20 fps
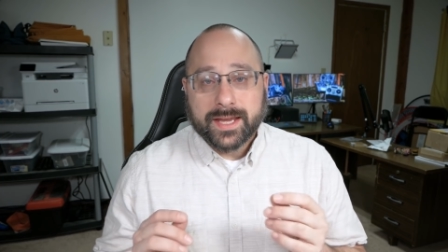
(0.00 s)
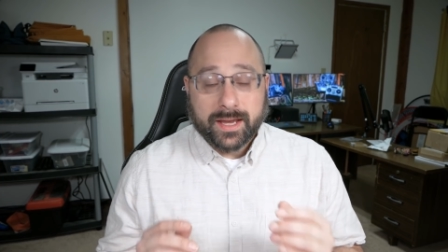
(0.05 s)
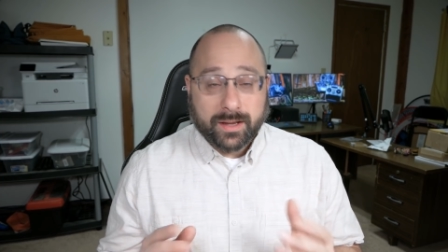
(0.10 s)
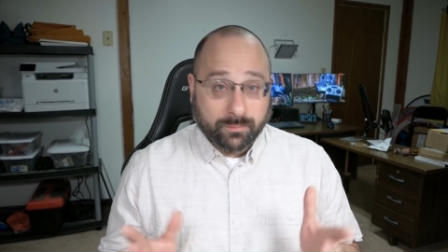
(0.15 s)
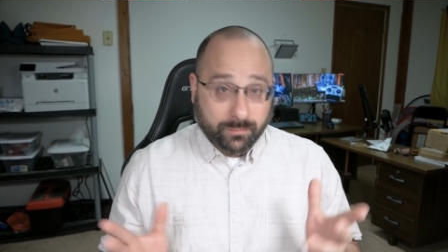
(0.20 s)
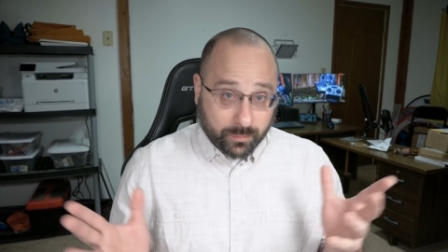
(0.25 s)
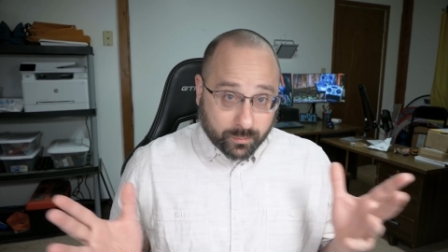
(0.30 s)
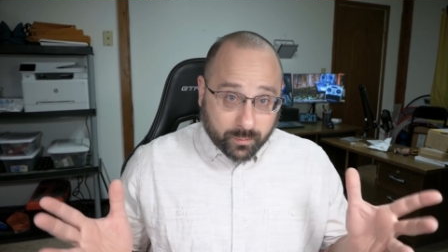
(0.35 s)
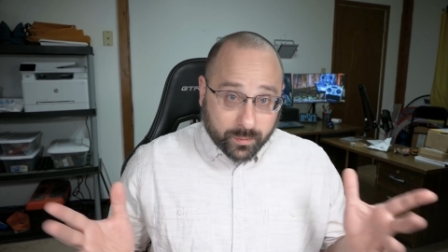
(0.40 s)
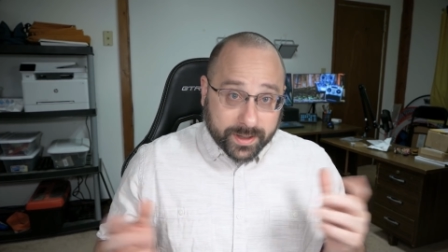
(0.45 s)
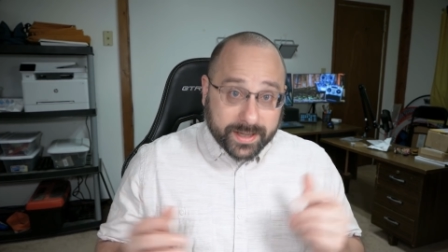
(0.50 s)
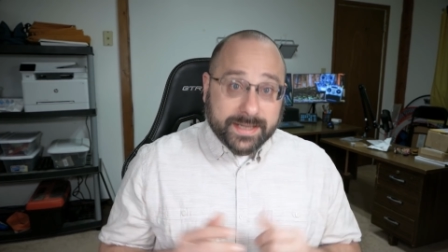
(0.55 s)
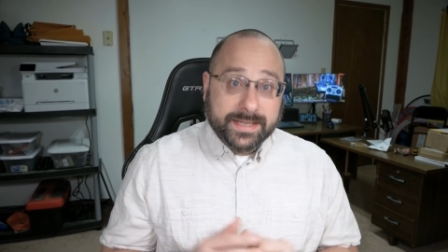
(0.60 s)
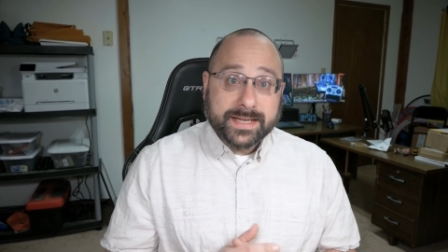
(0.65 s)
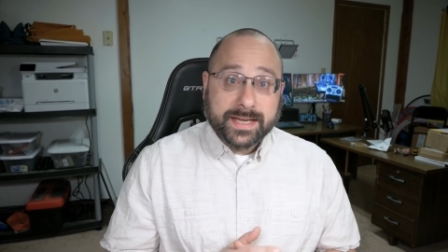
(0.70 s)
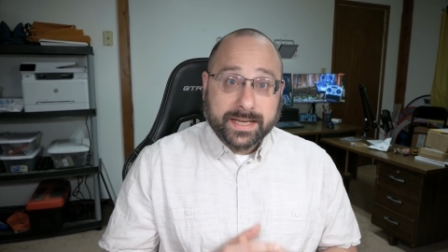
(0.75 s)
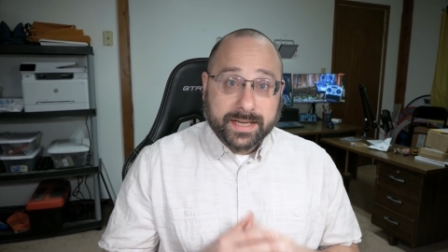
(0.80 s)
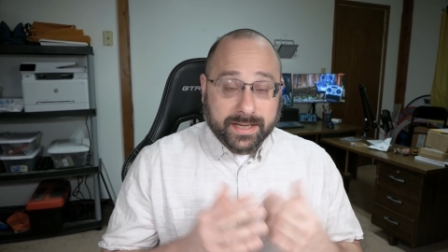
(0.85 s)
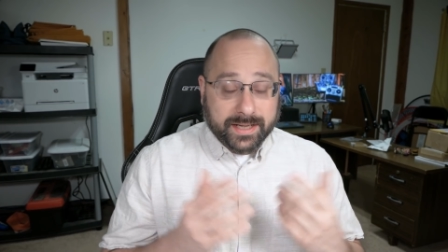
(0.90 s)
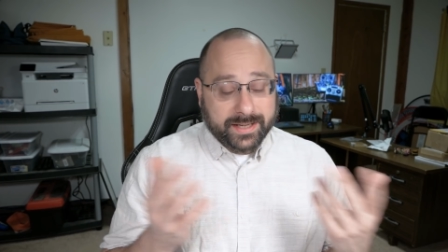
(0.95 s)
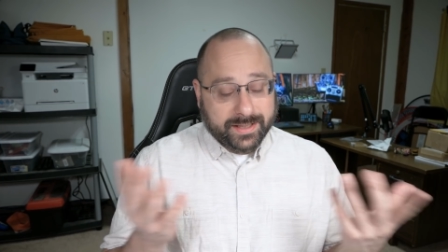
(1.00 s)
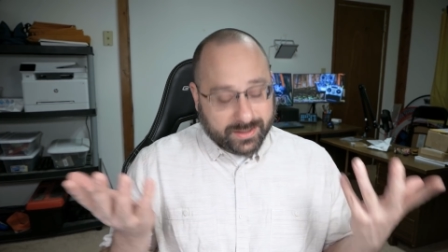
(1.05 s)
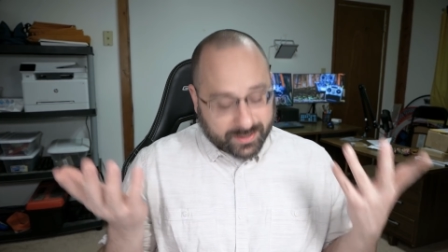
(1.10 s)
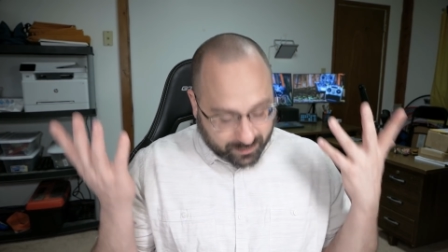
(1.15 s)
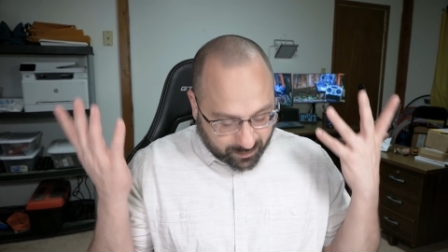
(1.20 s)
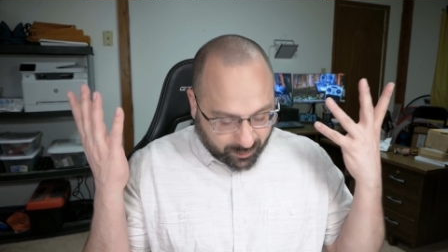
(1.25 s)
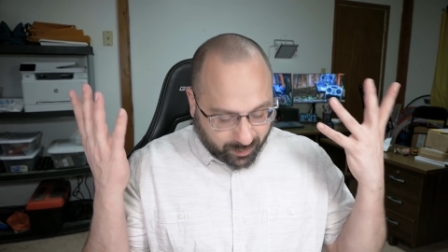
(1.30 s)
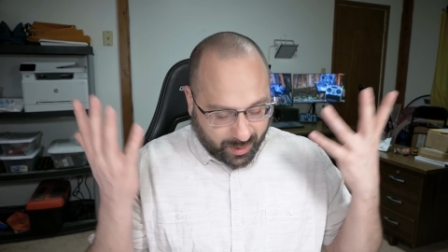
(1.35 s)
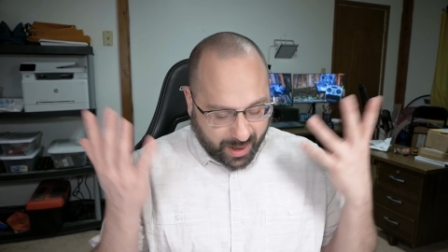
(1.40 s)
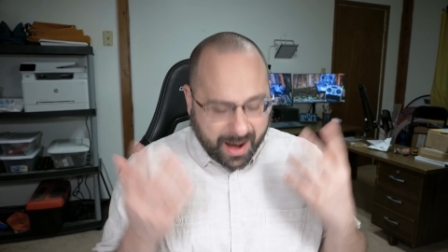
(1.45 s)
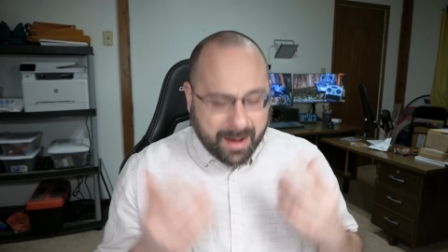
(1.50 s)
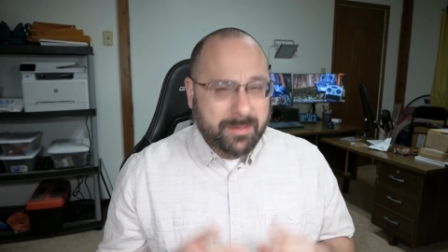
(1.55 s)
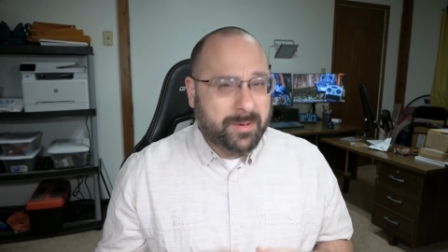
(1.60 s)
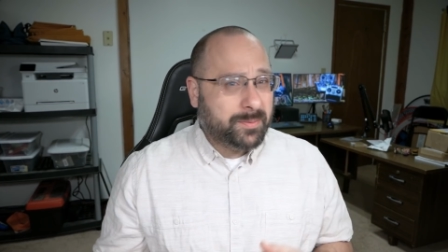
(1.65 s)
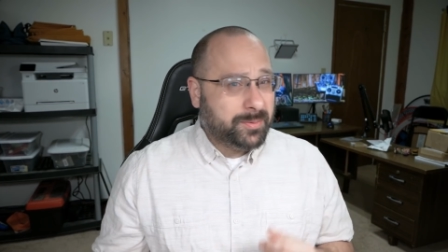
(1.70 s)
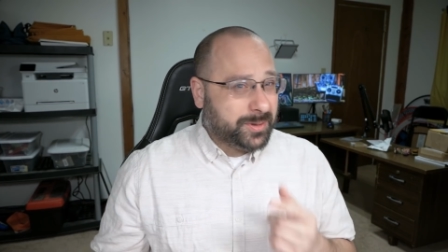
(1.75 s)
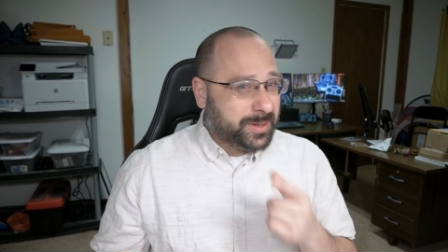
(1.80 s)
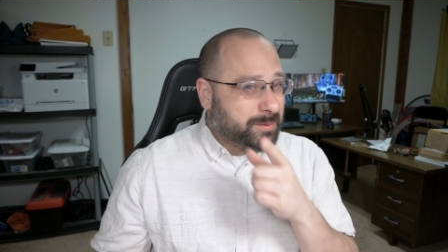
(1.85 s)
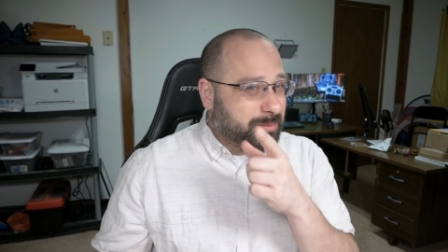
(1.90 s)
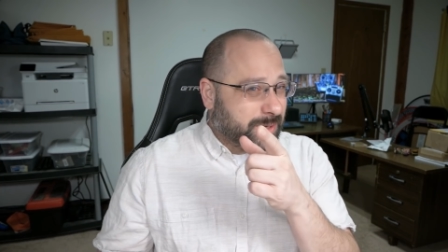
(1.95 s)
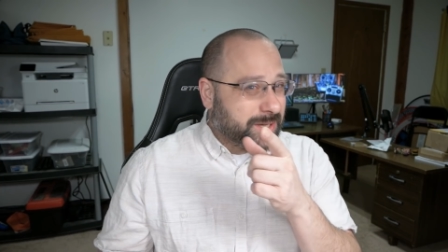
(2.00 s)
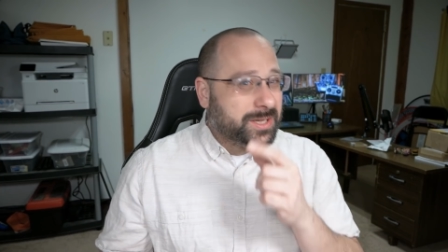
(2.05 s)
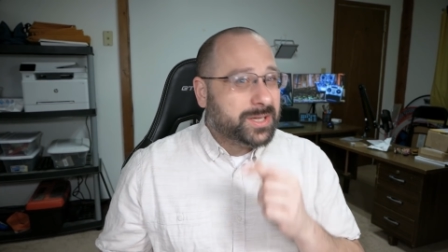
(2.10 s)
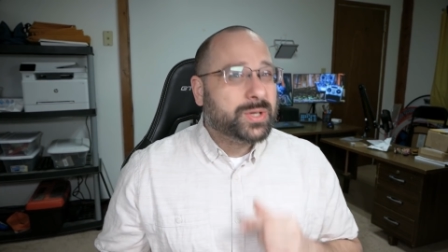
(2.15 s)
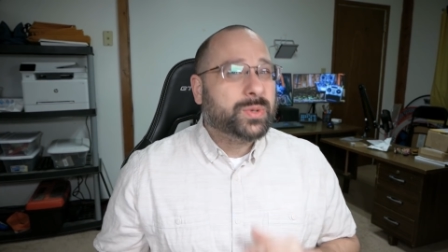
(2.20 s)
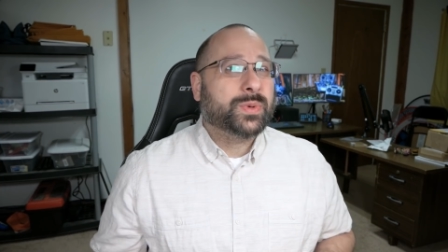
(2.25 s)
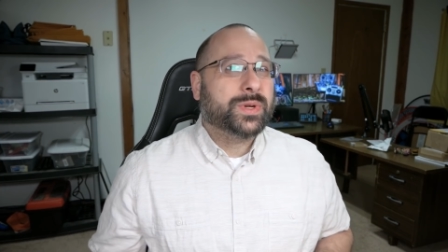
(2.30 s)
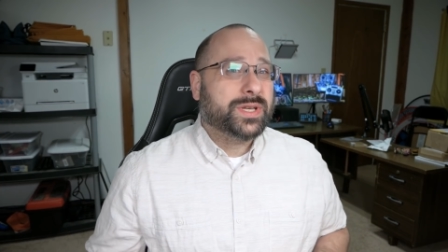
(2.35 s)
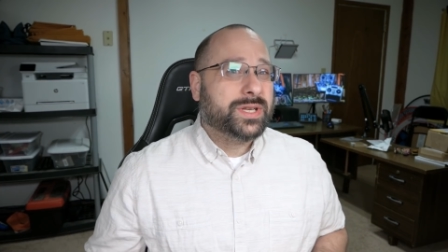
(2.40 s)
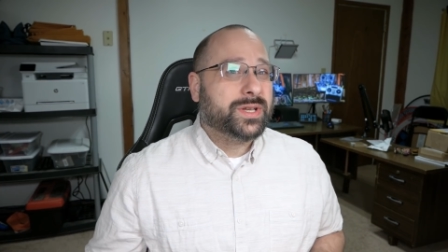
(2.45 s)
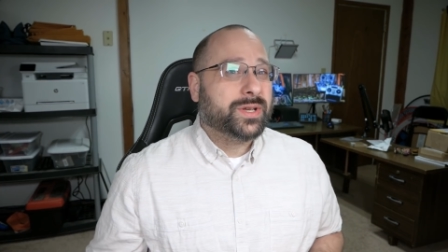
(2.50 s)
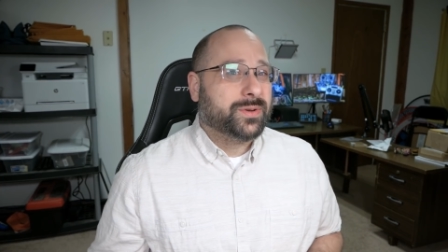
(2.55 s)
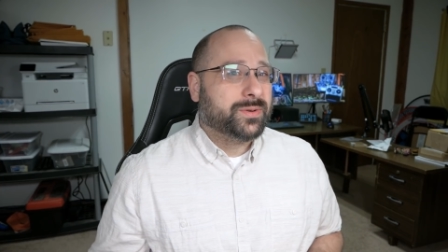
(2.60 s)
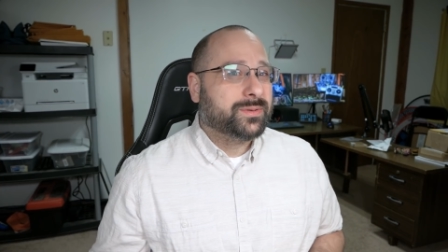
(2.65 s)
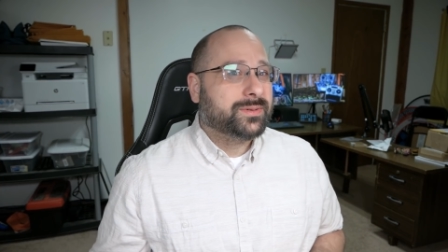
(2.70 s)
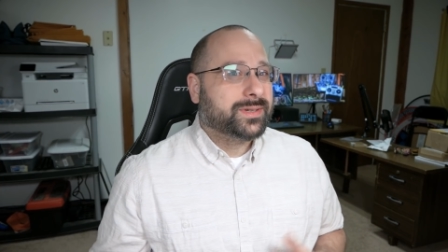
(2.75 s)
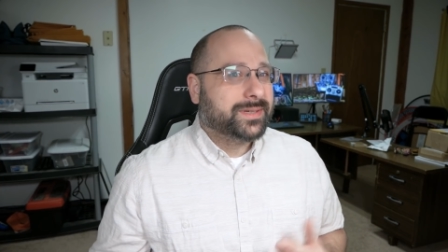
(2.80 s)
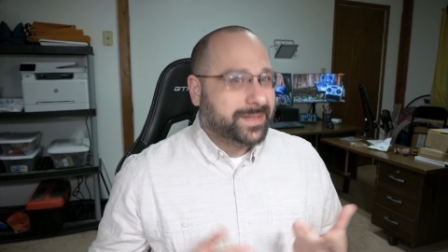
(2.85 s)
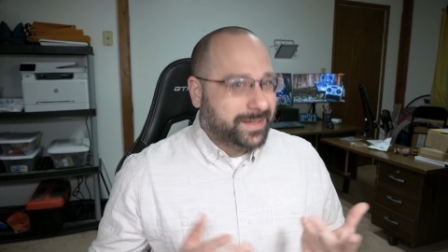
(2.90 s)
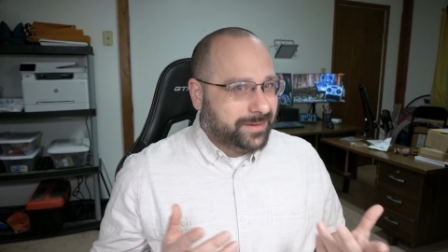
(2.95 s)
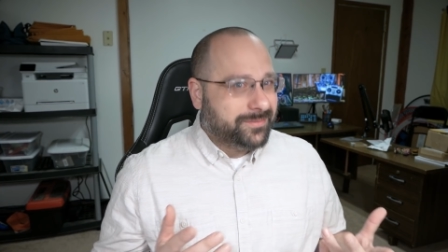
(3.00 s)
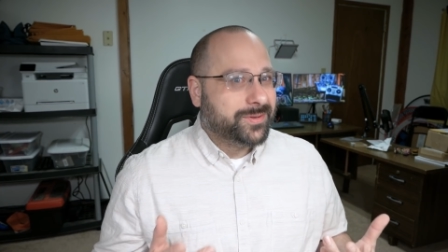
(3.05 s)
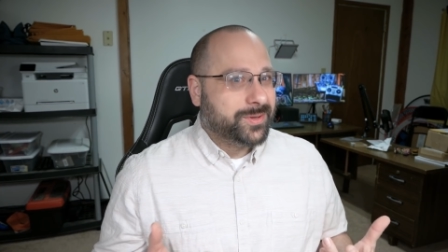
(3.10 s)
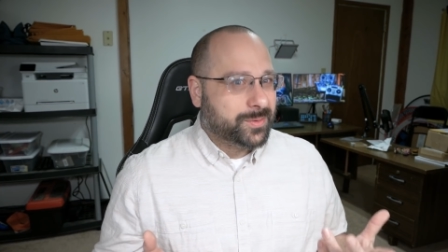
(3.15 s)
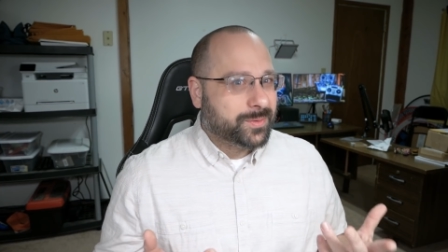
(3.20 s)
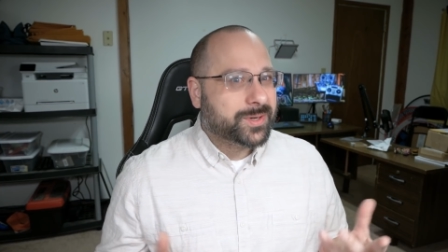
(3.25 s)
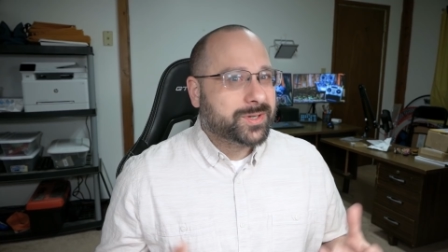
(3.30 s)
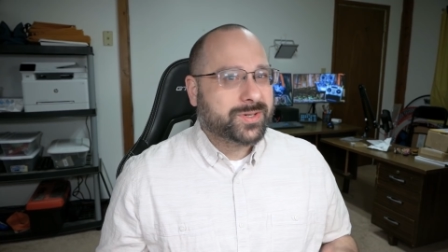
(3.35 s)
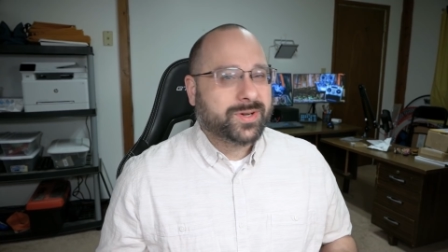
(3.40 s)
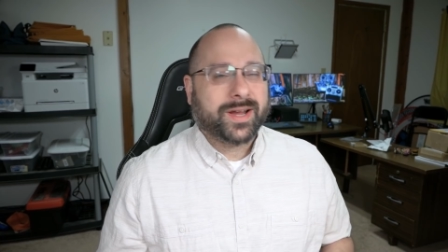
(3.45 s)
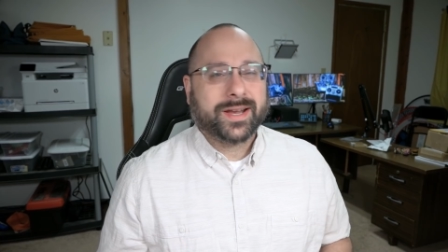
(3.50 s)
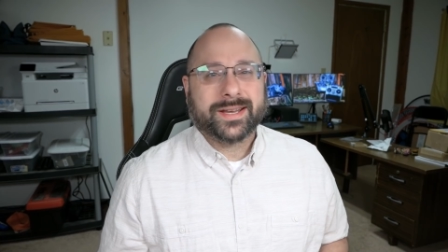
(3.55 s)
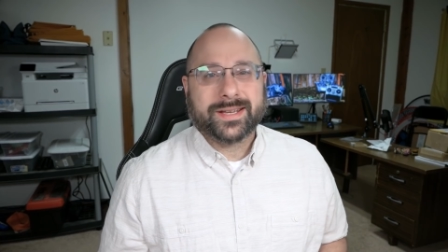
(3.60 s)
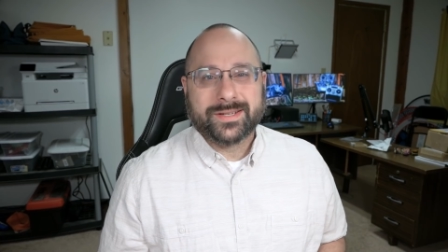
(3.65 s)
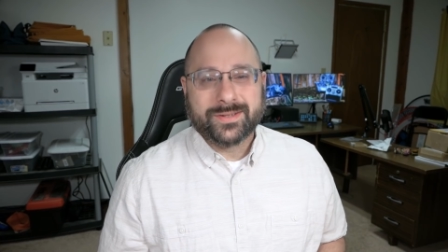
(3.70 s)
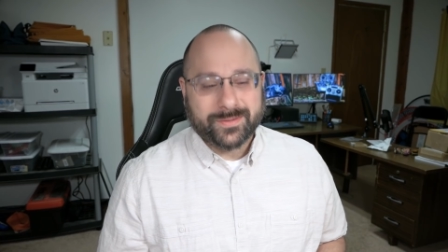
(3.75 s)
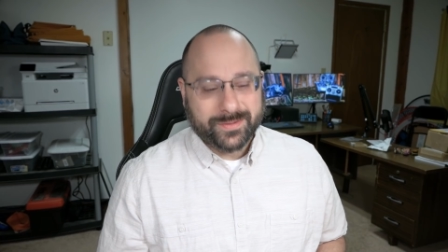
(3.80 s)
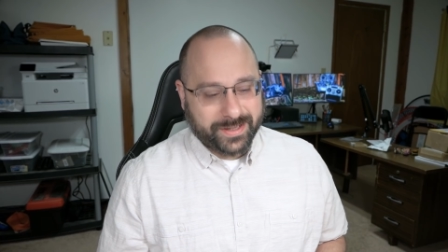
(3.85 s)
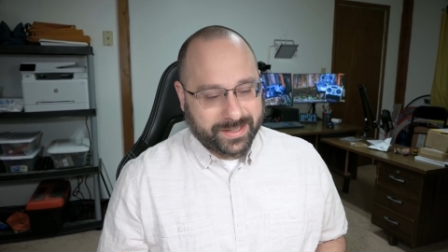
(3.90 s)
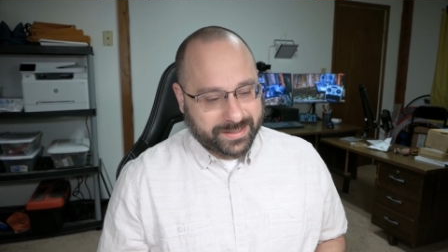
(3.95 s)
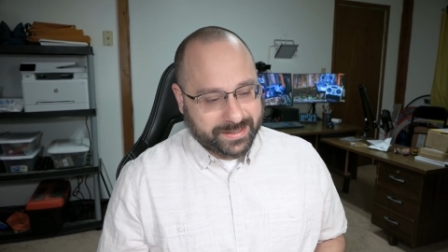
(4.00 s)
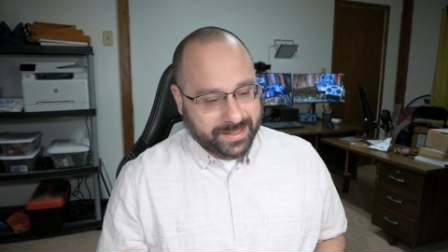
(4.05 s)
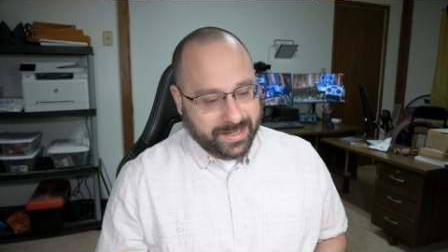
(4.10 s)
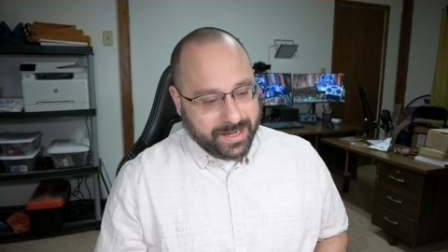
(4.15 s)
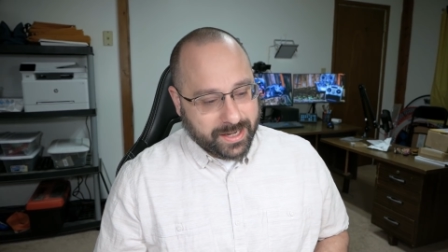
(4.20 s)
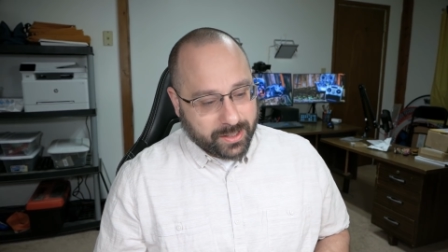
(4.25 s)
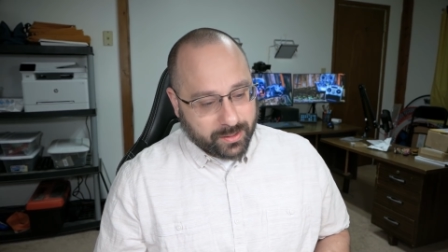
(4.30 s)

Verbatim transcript: And what we did is probably what you would do if you were trying to do this.